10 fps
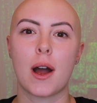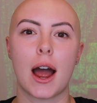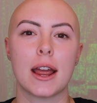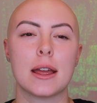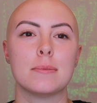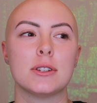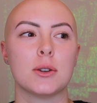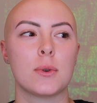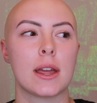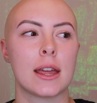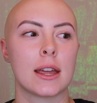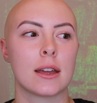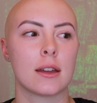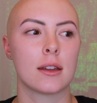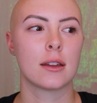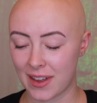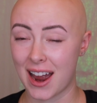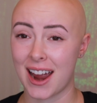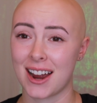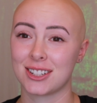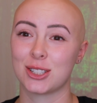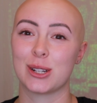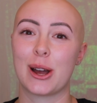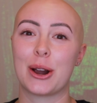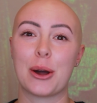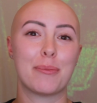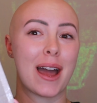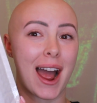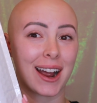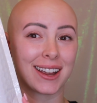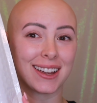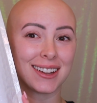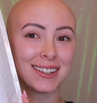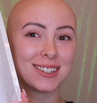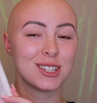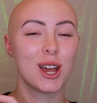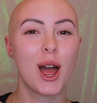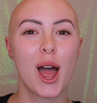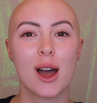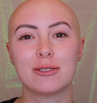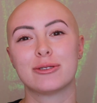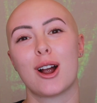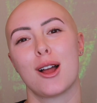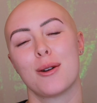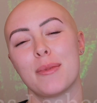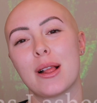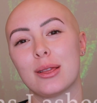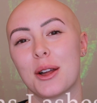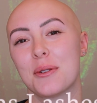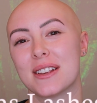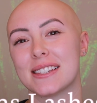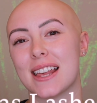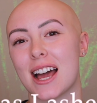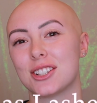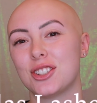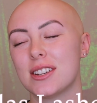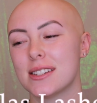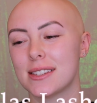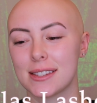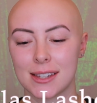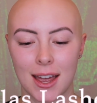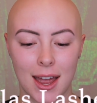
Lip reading: I actually got a package from Lola's Lashes